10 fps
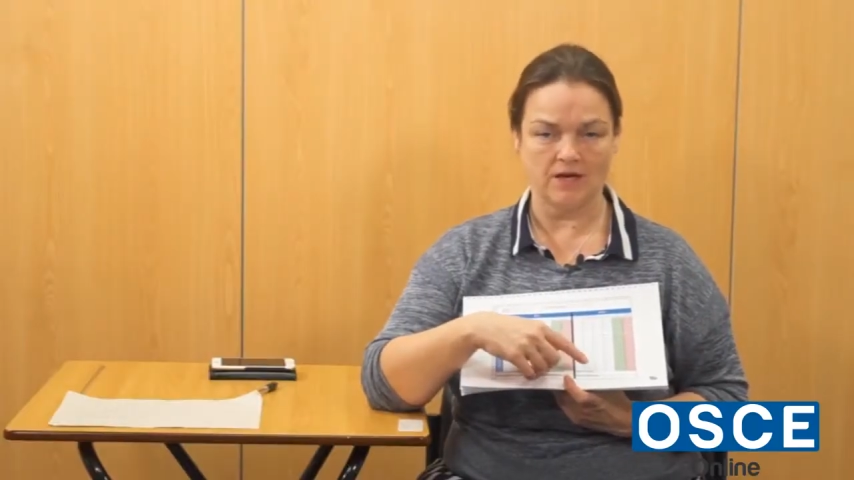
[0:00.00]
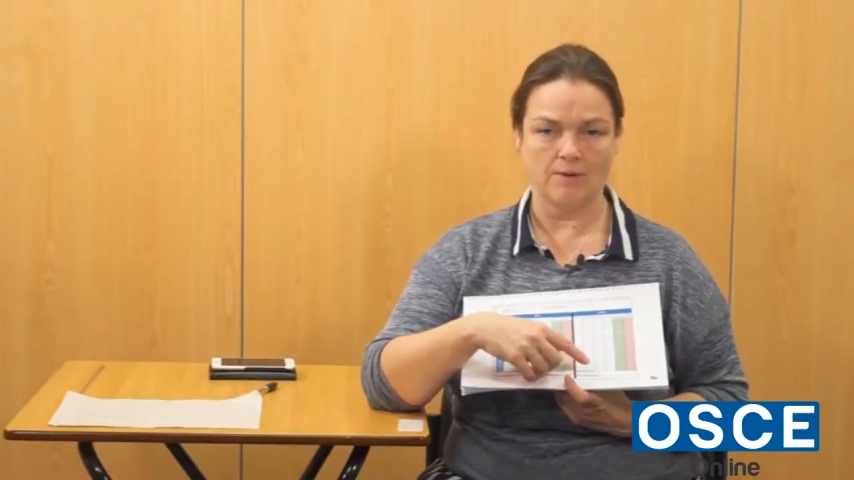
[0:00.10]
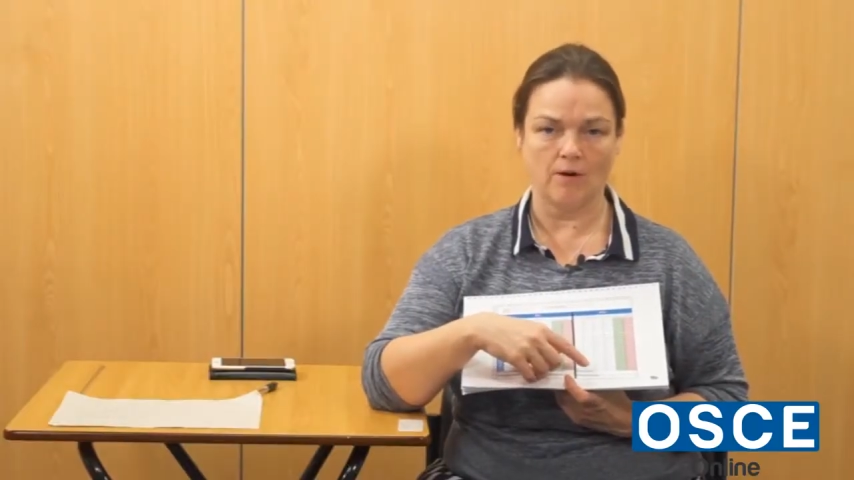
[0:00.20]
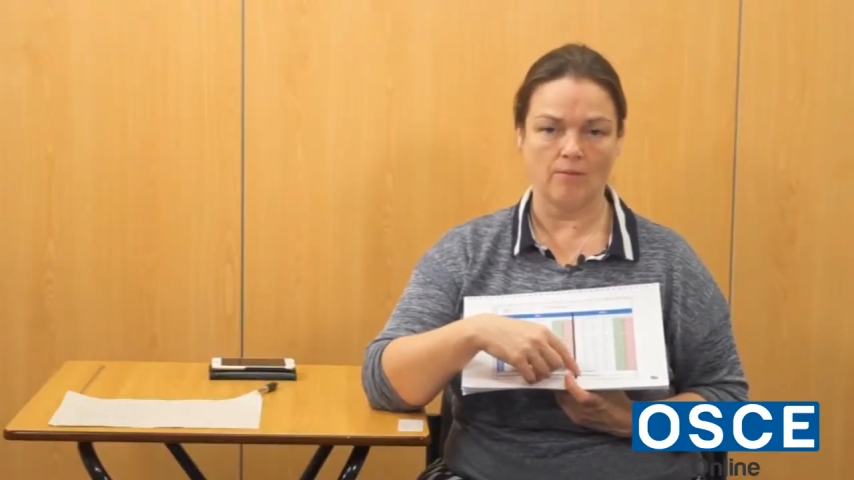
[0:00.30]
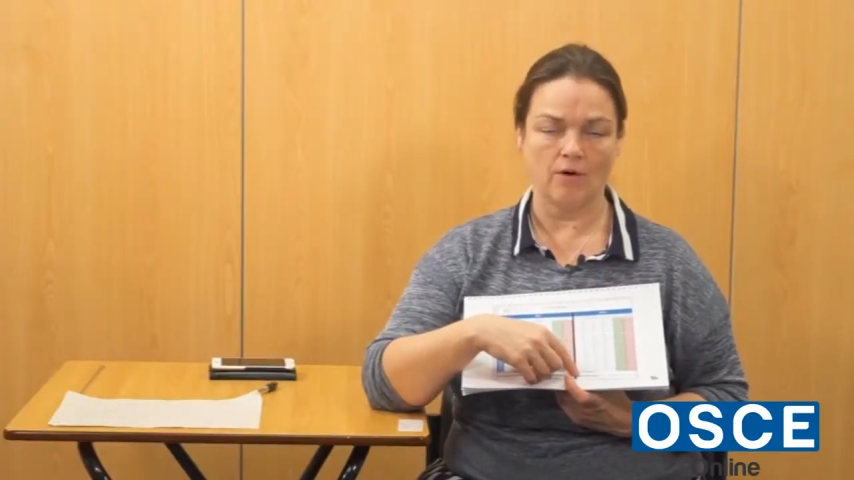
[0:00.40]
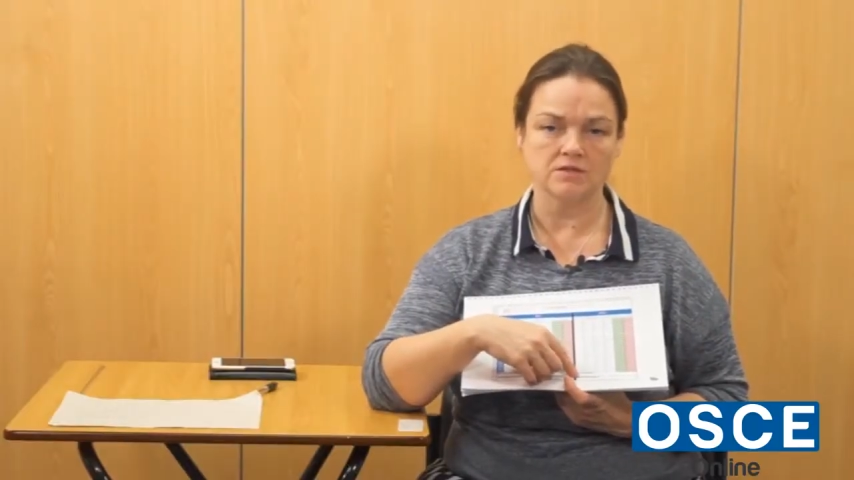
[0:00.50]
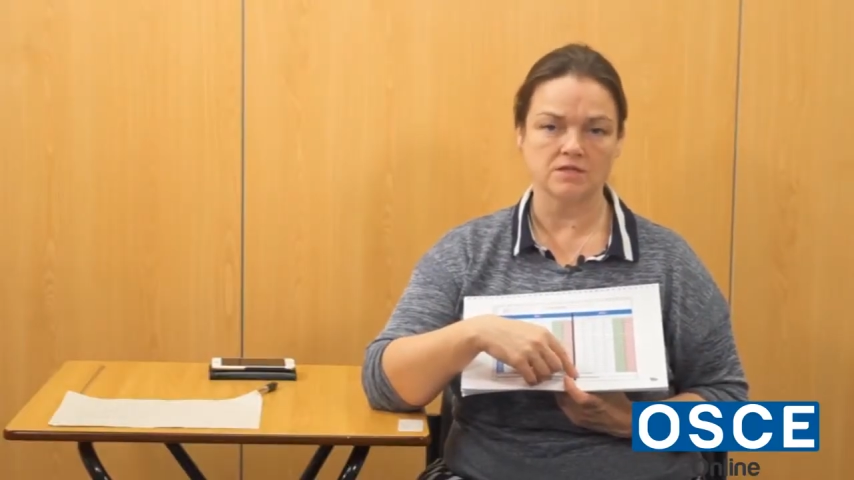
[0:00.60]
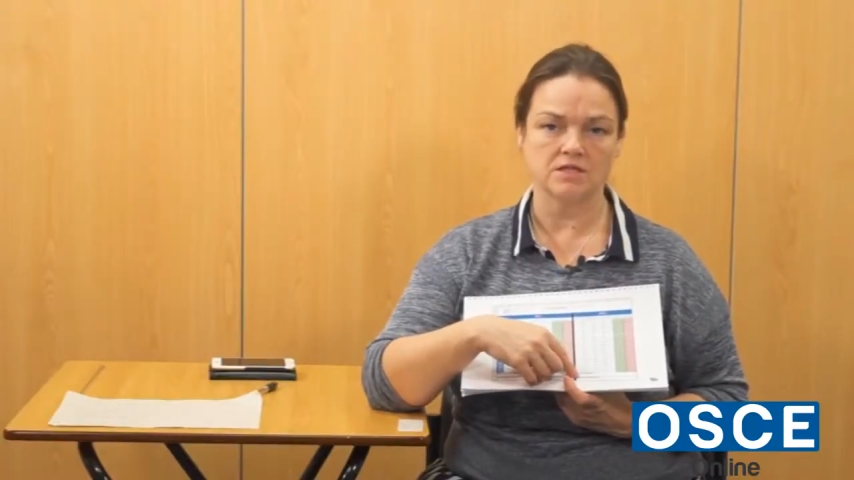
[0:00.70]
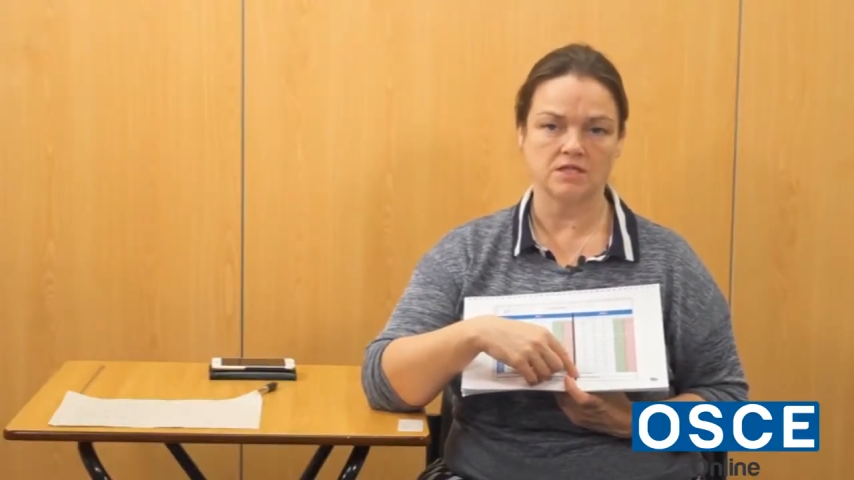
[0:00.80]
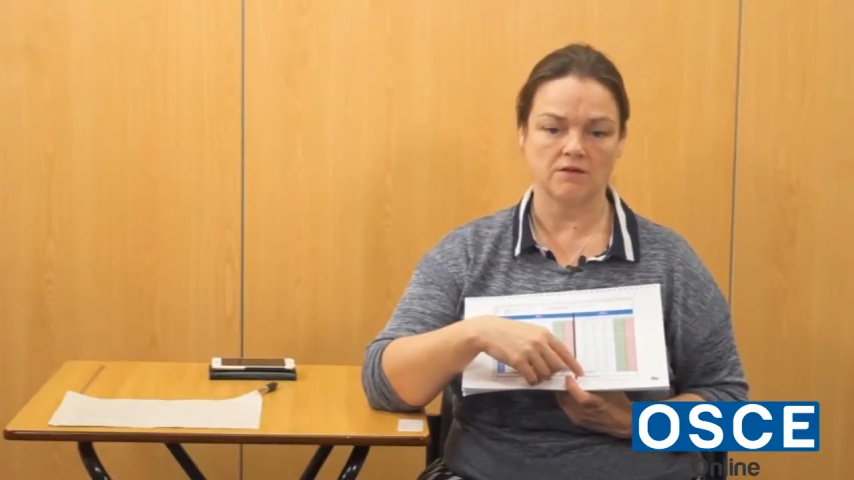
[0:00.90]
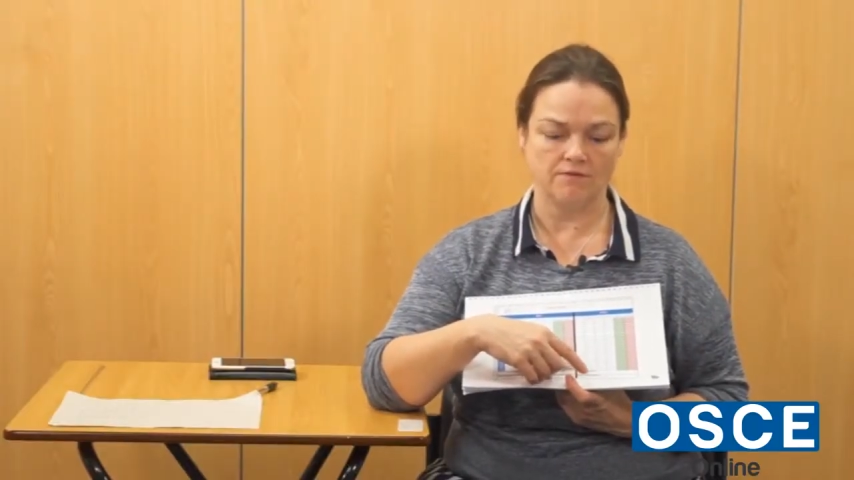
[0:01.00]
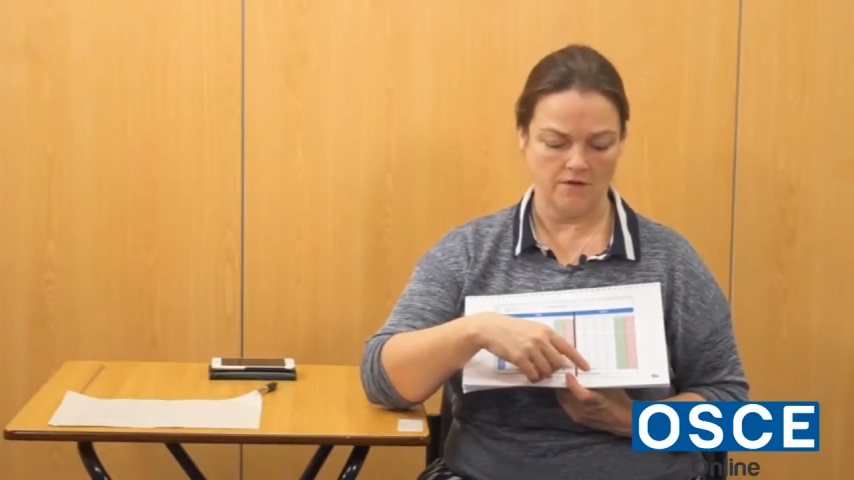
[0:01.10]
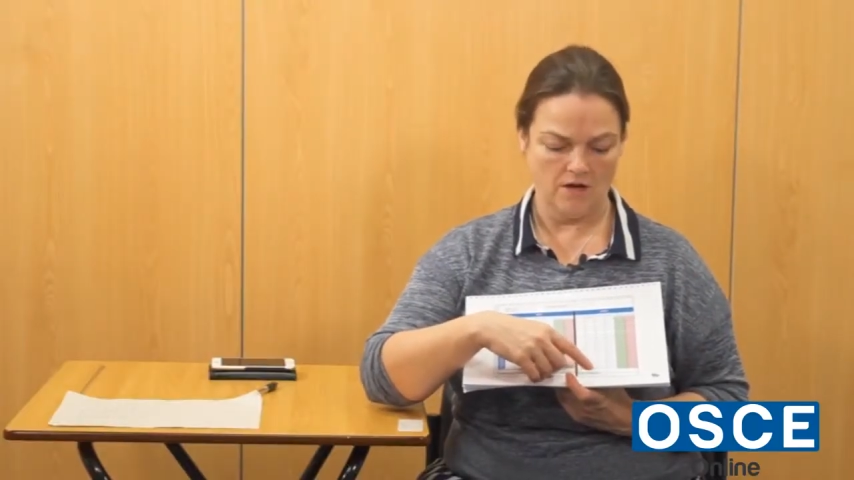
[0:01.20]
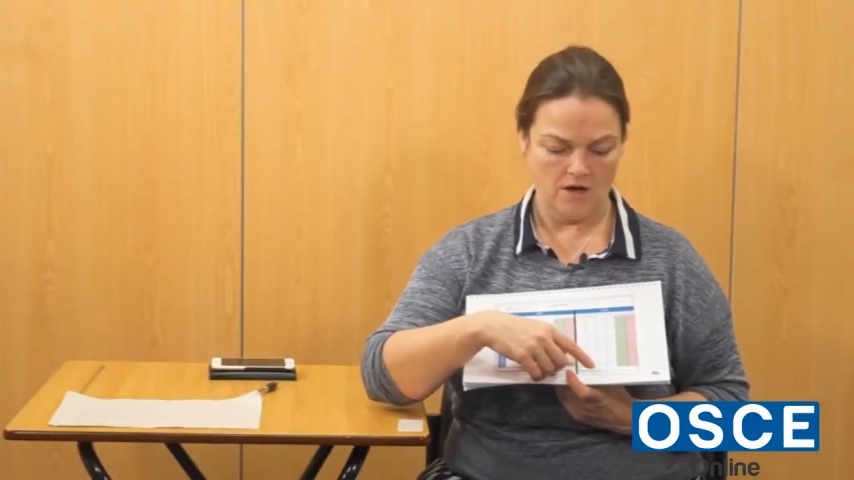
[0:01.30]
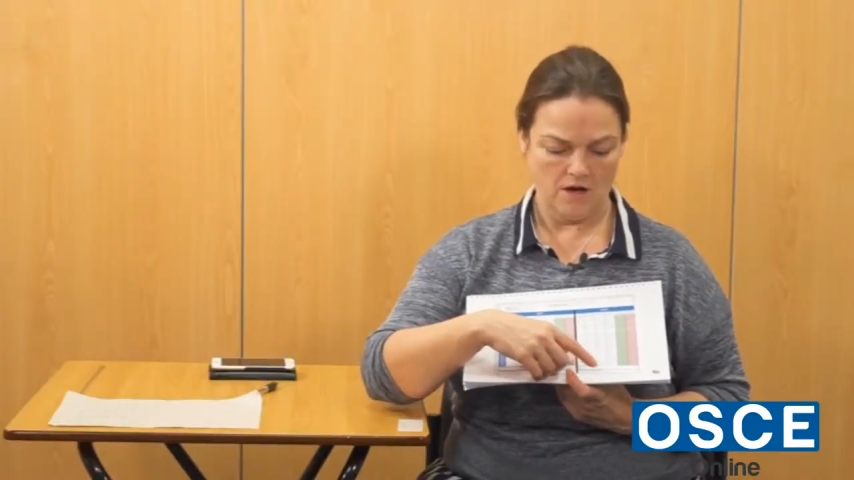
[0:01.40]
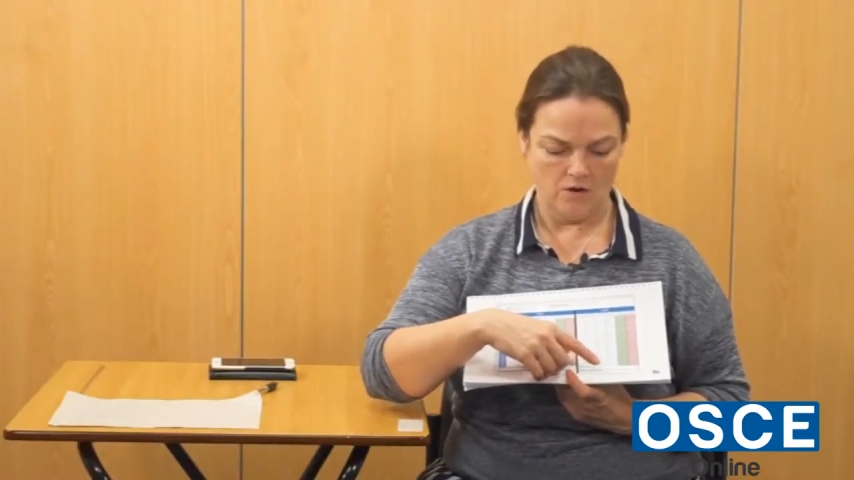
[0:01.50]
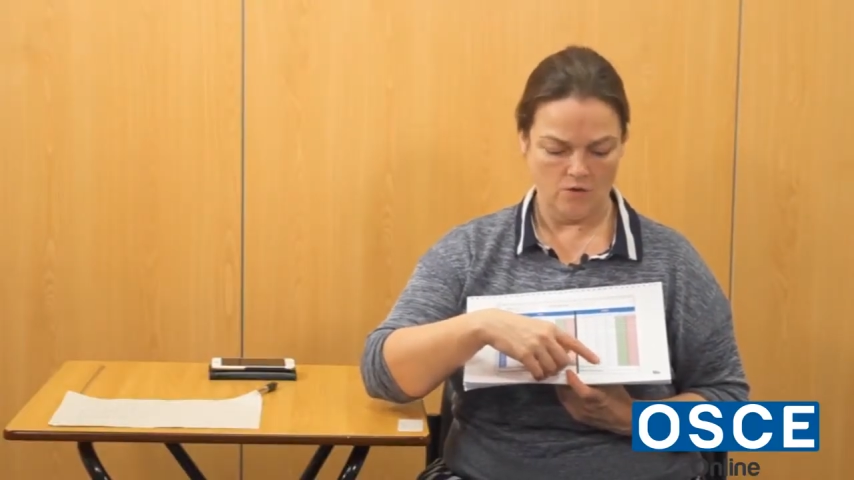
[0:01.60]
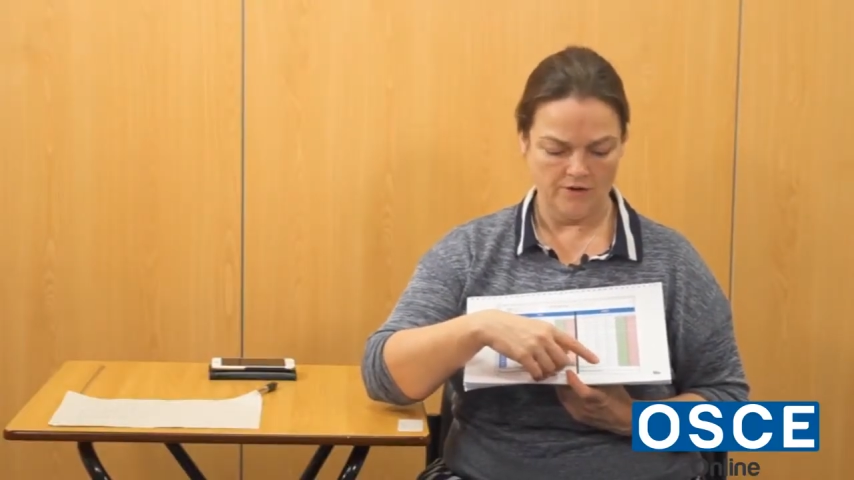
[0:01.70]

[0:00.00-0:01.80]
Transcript: about positive or